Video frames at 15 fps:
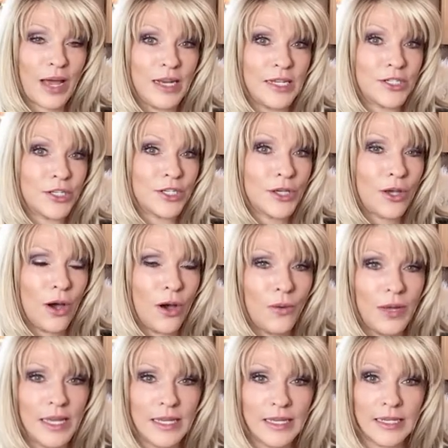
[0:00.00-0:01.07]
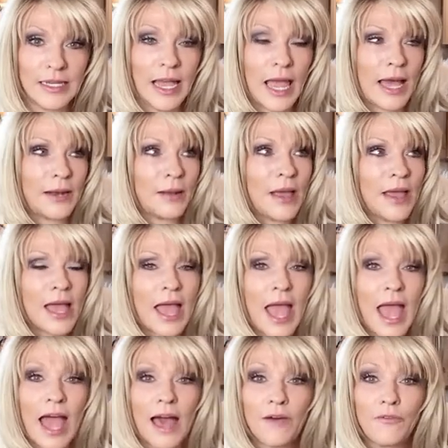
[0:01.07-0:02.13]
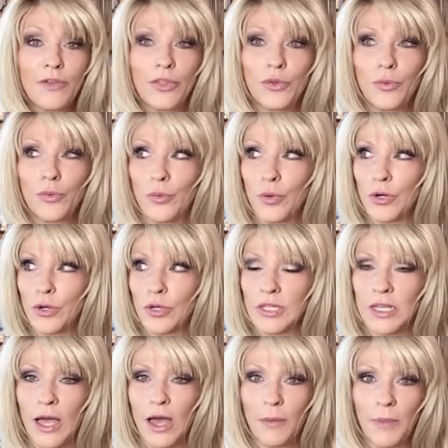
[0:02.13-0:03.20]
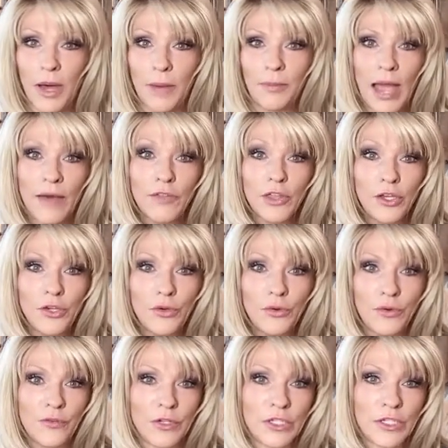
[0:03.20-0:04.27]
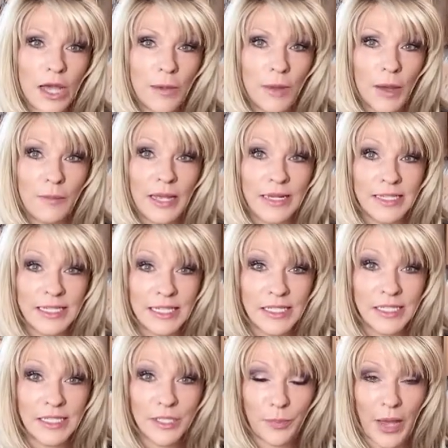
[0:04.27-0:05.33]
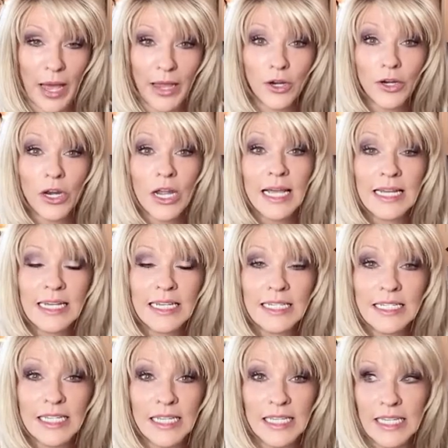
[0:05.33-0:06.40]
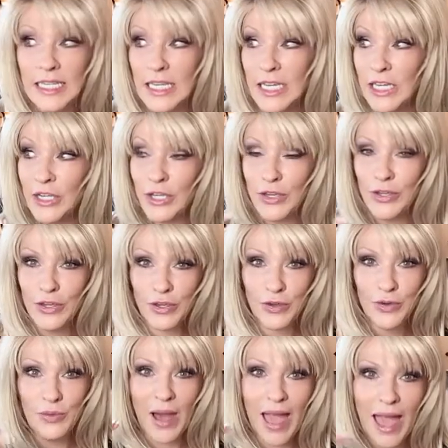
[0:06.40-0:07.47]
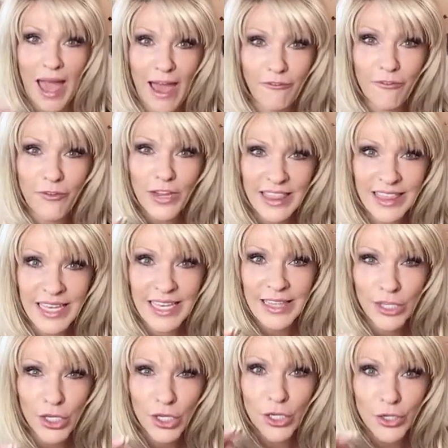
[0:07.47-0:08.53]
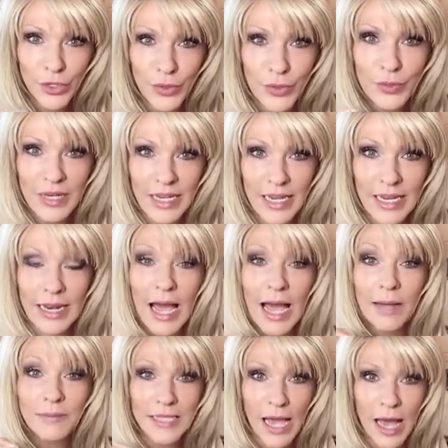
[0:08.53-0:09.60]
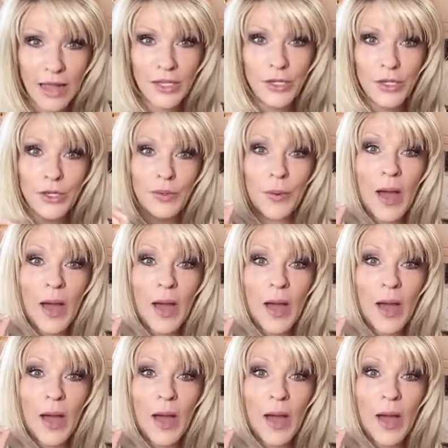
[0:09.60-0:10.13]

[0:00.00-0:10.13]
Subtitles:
to go in and have the world come up, have the universe come up and conspire to get you everything that you need. I'm telling you,